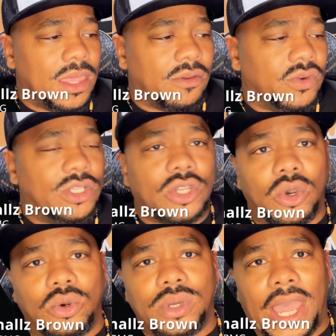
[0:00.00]

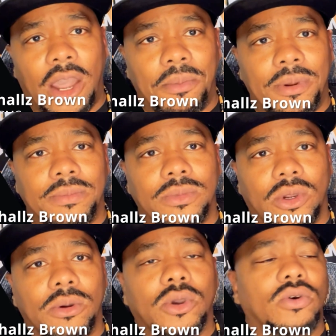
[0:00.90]
RETOLD album.
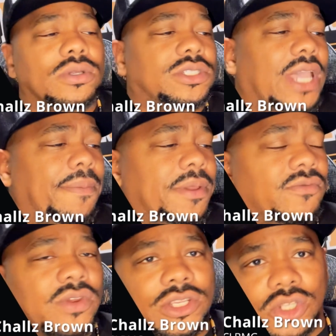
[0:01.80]
Go type in
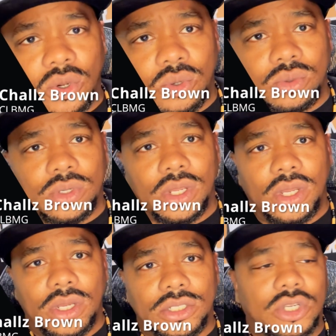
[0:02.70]
RETOLD.
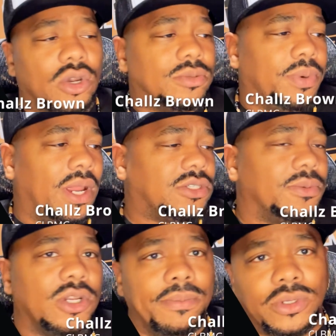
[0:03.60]
Charles Brown, some
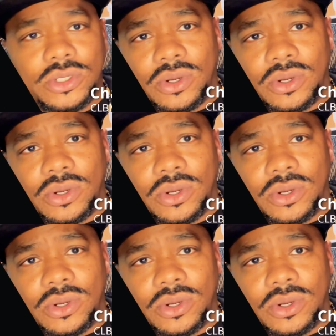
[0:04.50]
good music on